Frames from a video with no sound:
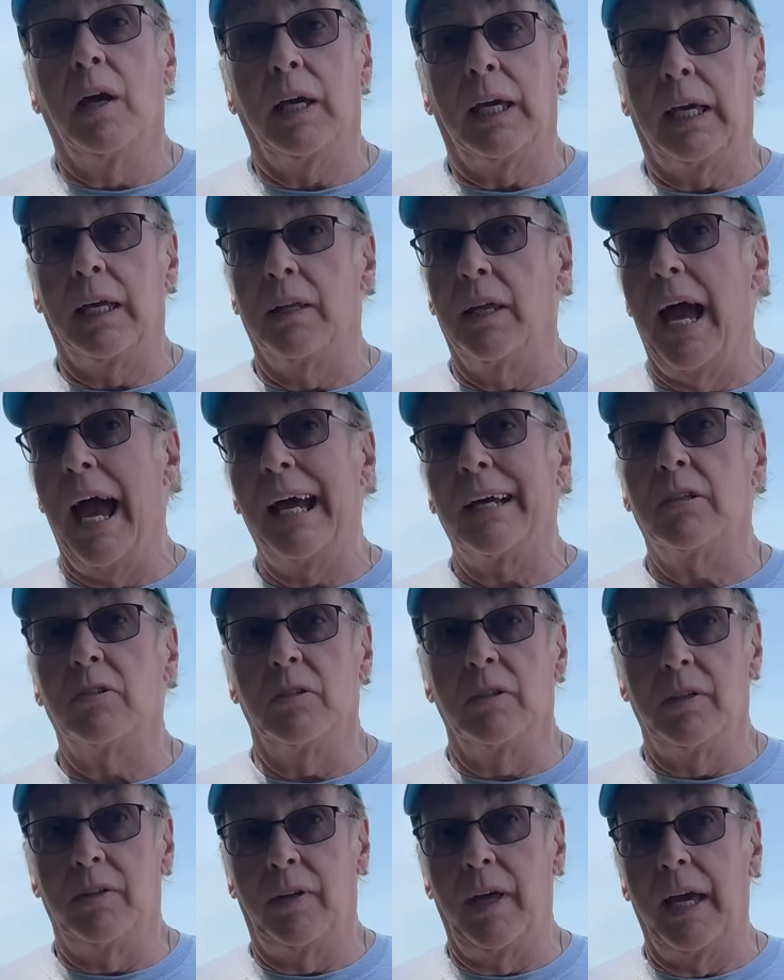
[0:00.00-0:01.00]
can
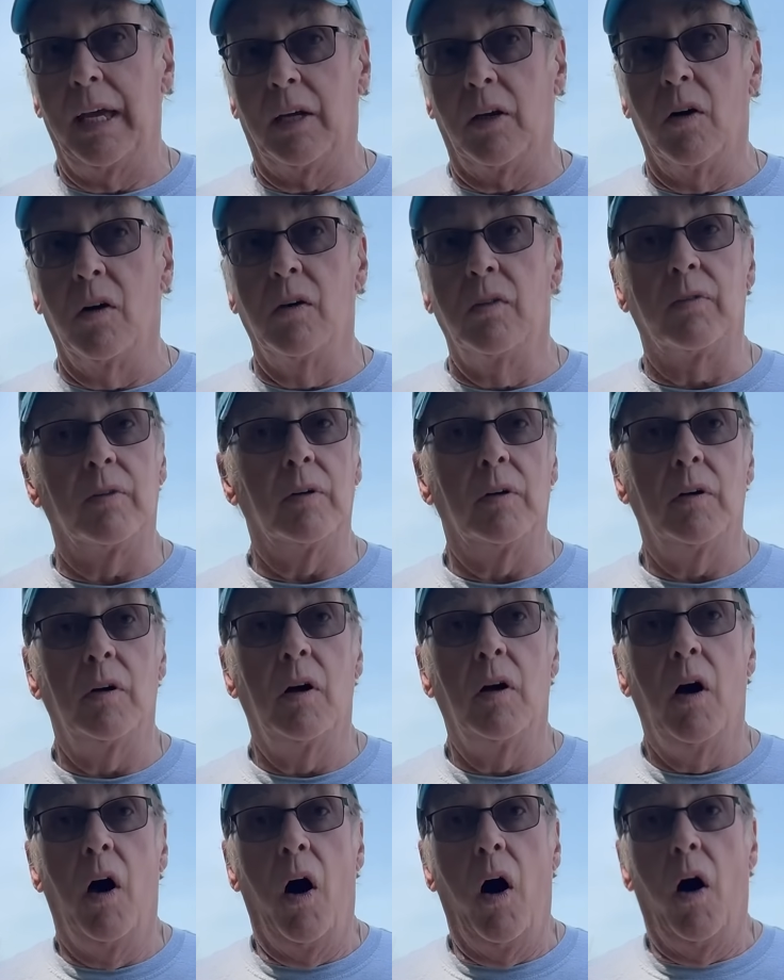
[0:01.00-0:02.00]
actually take over
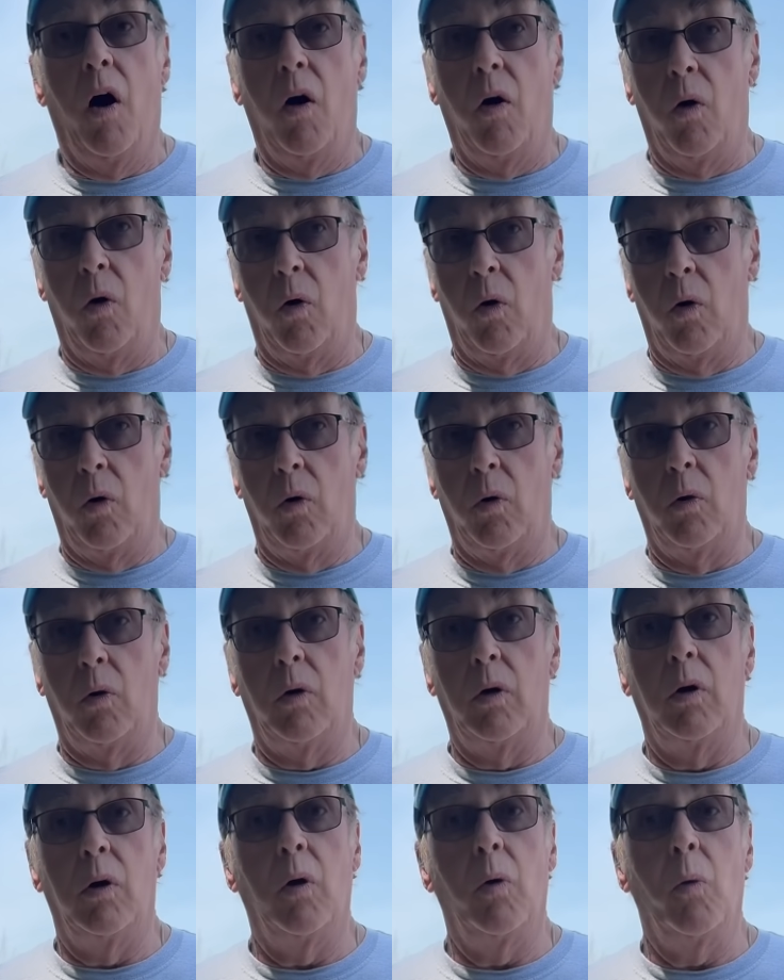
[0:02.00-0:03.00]
a
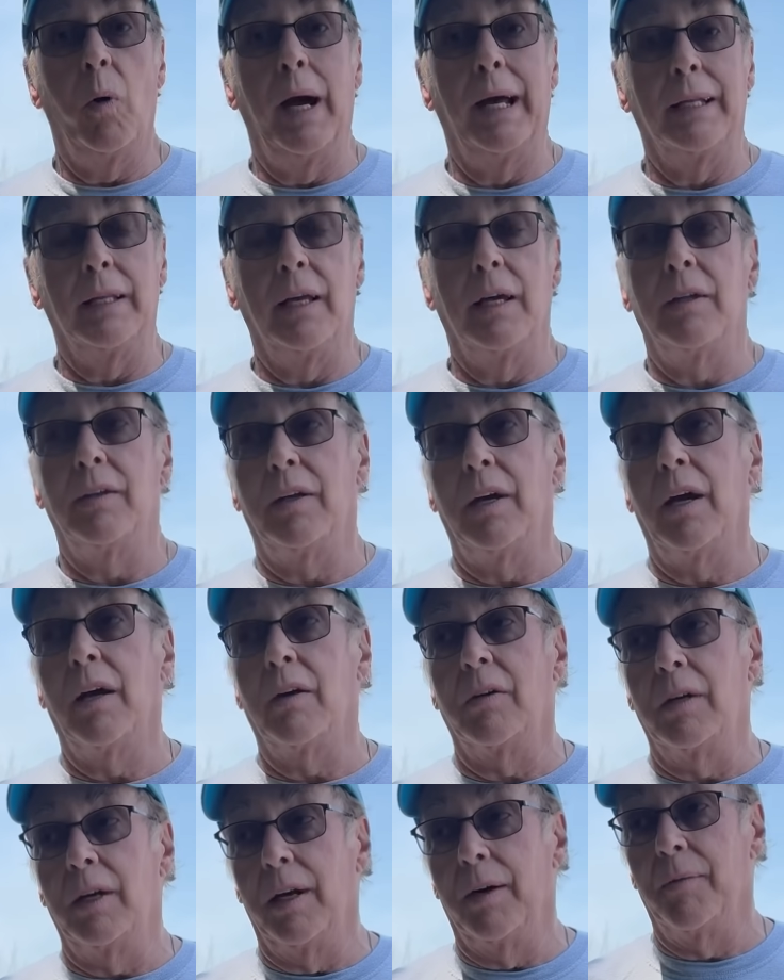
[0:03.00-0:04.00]
whole wetland
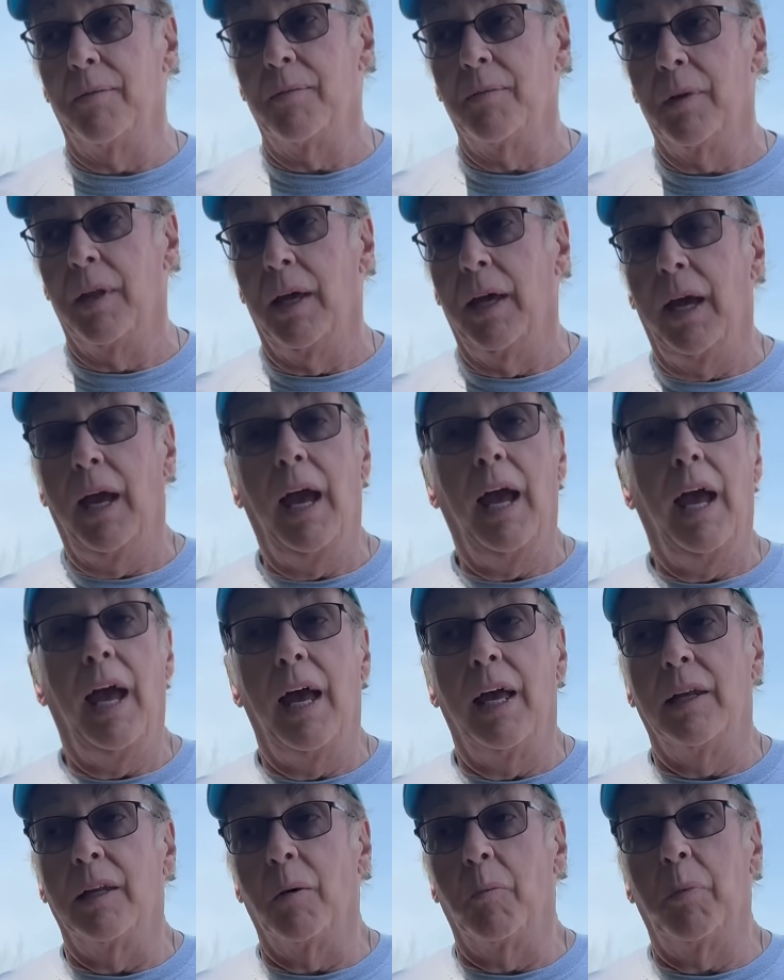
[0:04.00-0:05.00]
area.
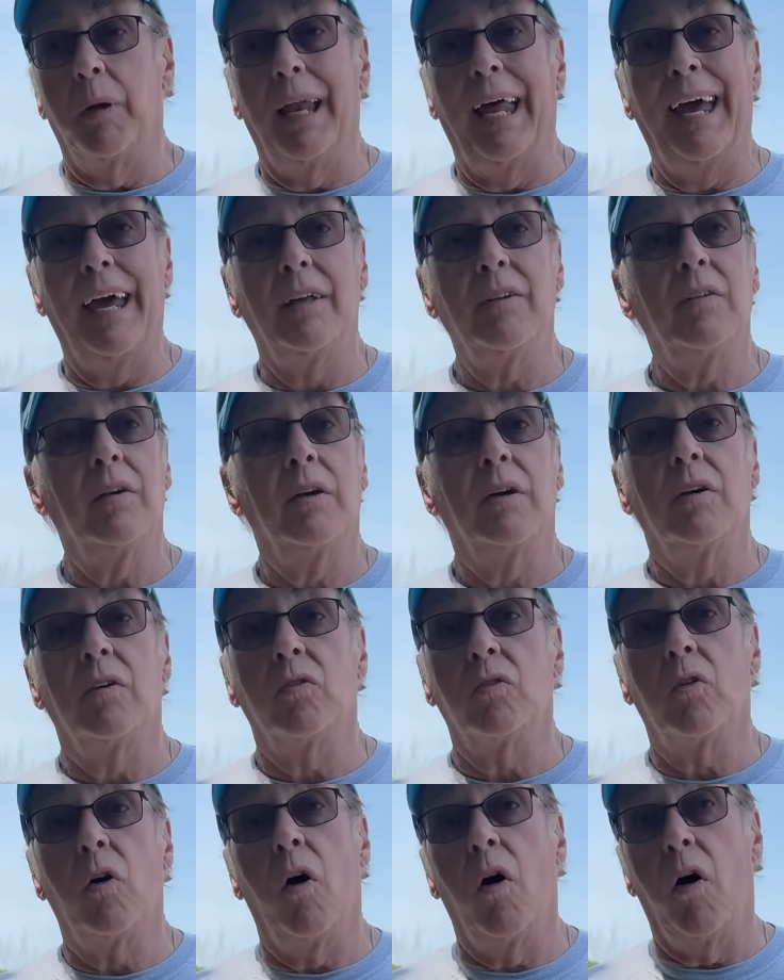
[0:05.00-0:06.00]
And the plant
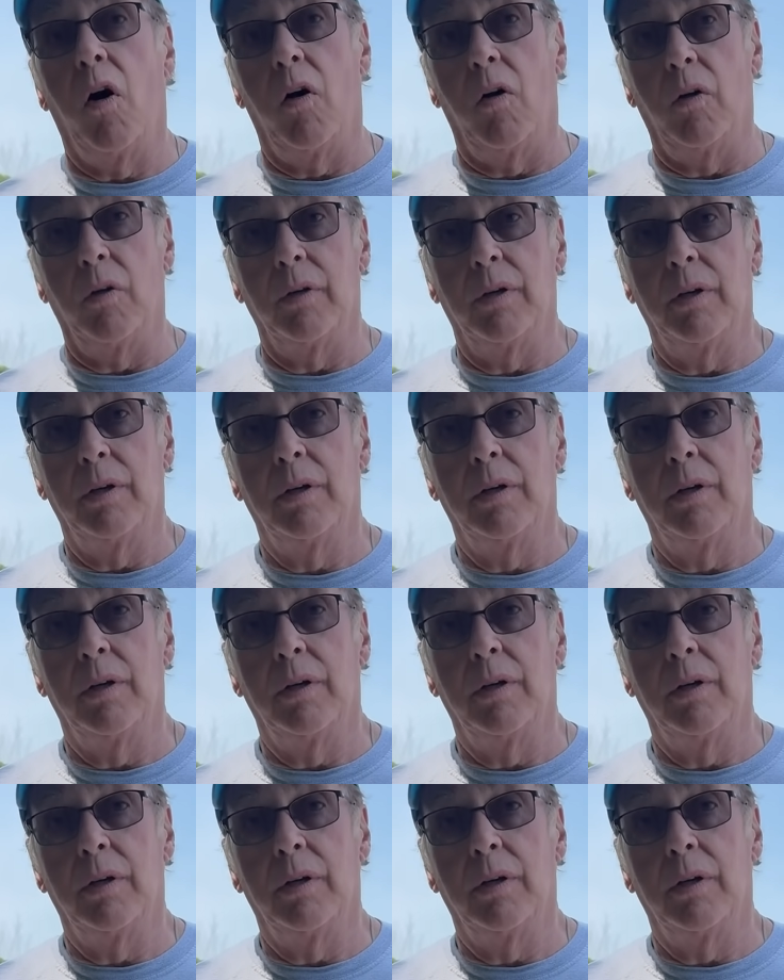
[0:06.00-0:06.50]
is called